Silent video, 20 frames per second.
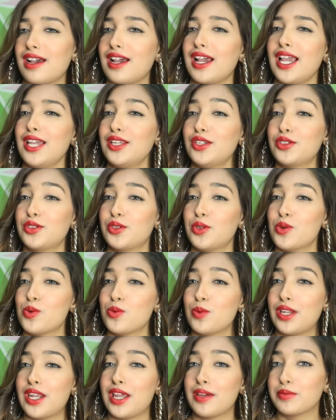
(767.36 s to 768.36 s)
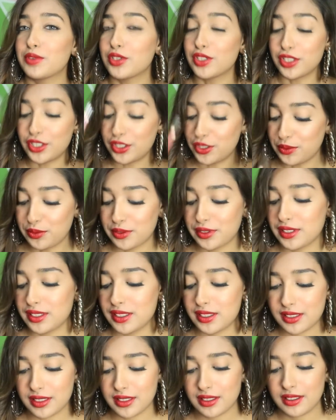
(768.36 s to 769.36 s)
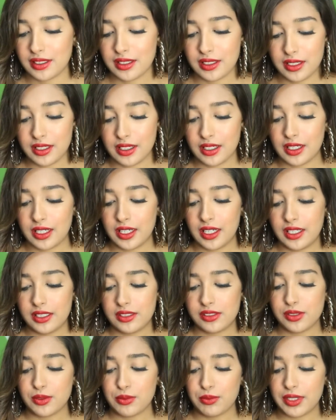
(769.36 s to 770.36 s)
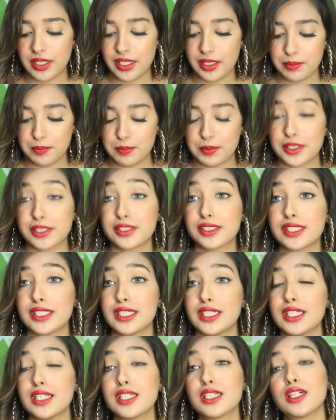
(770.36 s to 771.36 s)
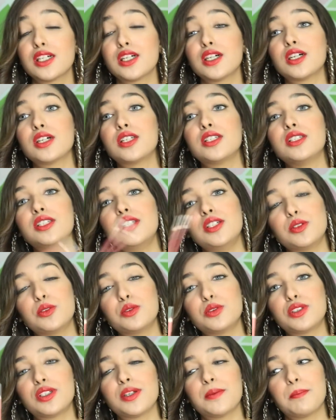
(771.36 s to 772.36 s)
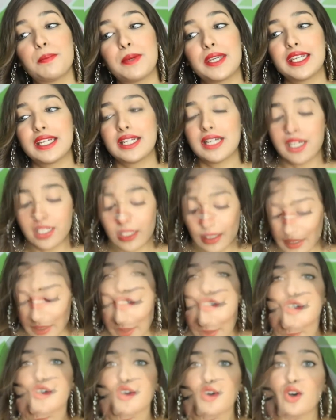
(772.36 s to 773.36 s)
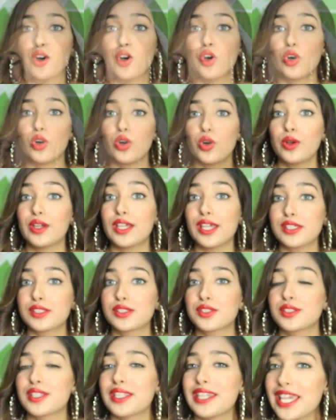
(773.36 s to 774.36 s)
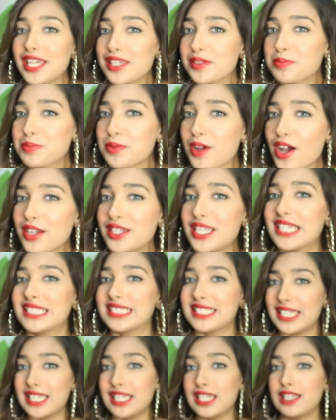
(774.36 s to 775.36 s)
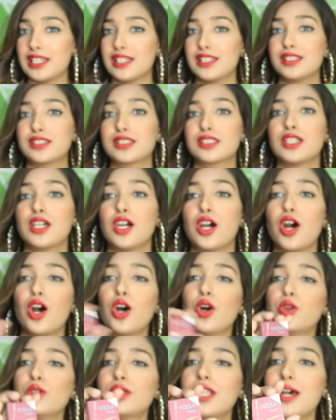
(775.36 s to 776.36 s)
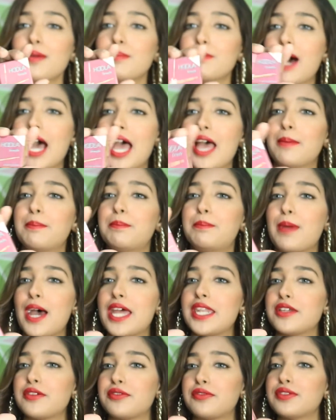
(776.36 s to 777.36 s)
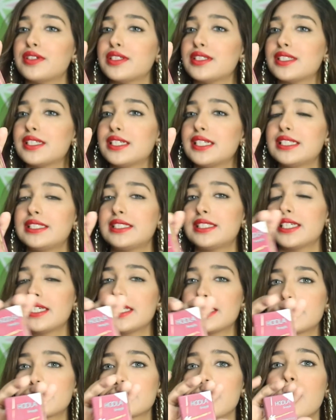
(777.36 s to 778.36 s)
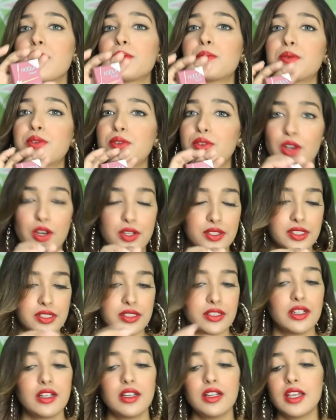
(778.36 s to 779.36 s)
I don't know when I'm going to use it. It's a very pretty nude pink color. Okay, so the next product is Huda by Benefit. It is a bronzer.